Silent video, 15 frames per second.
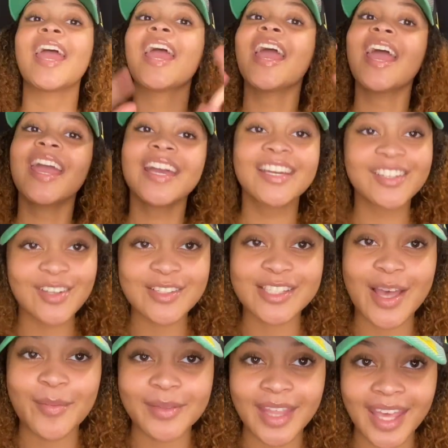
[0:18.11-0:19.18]
And on
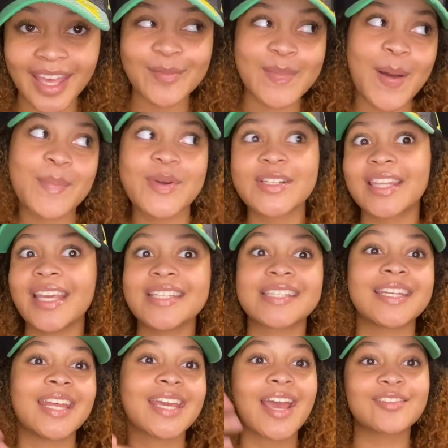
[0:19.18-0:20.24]
top of that, my birthday is a
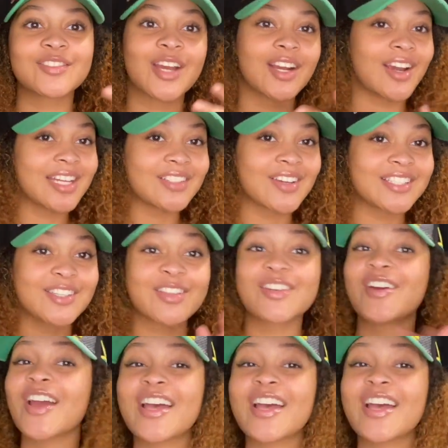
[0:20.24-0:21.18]
day after I graduate. So the grad.